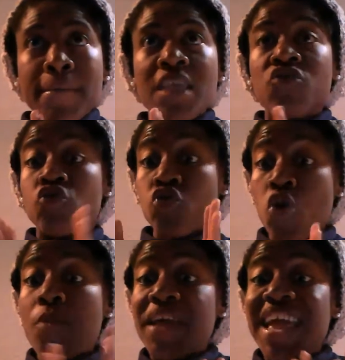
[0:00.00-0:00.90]
So you
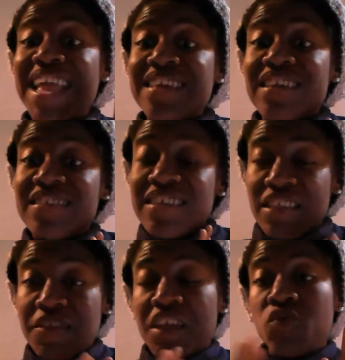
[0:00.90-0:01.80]
don't pay anything
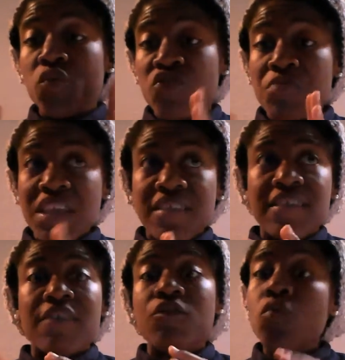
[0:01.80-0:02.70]
significant, which
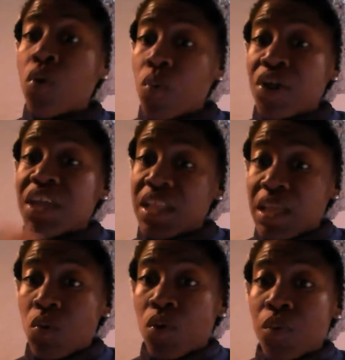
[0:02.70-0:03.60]
means if you were working and
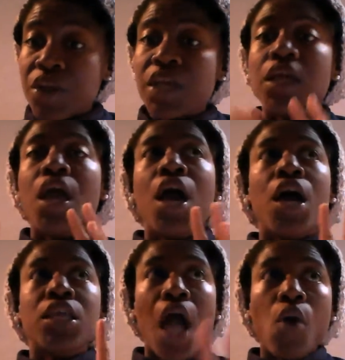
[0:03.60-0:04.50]
he were working,
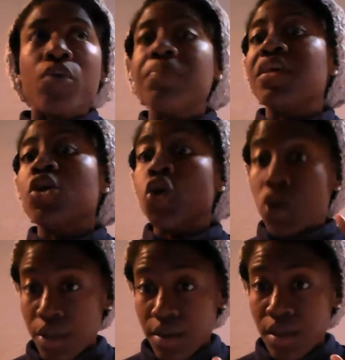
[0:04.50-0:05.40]
y'all would be
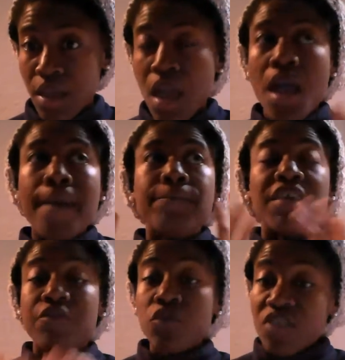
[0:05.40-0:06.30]
good.
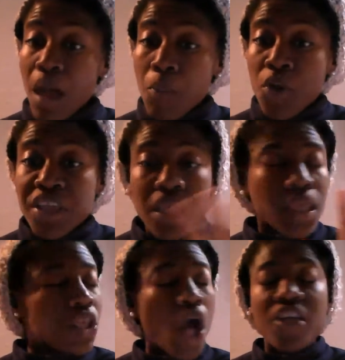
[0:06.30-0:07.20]
If you stop
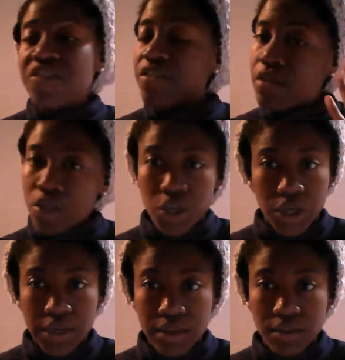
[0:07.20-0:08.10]
working, y'all still
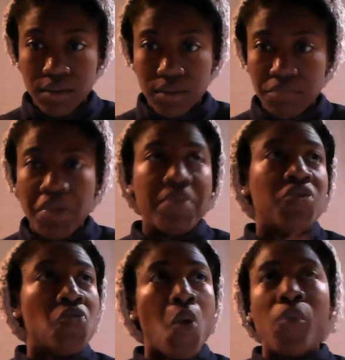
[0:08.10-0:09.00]
good. Maybe
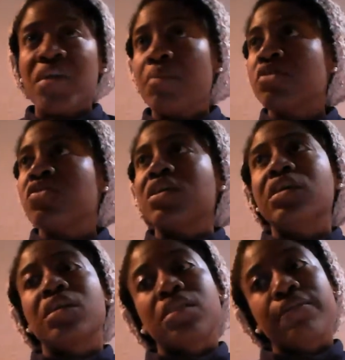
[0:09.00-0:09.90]
you won't be able to
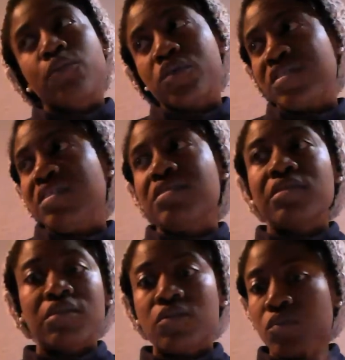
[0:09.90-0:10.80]
eat at the Four
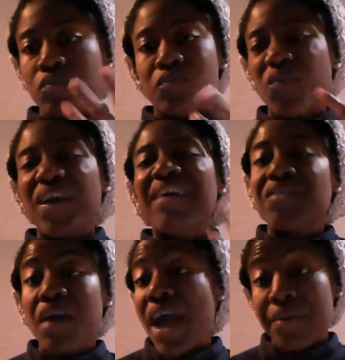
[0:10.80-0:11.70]
Seasons or
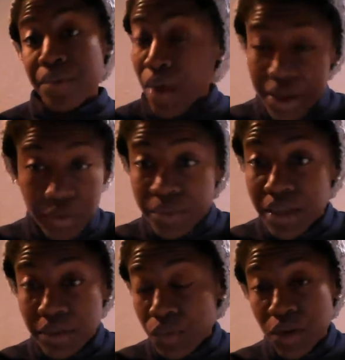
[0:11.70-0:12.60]
wherever. I don't know. I don't
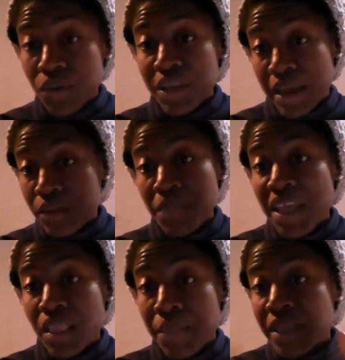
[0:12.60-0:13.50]
eat. We don't eat out,
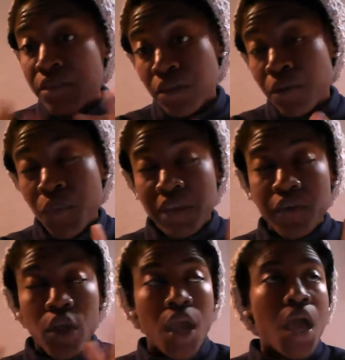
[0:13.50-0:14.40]
pandemic, you know, whatever.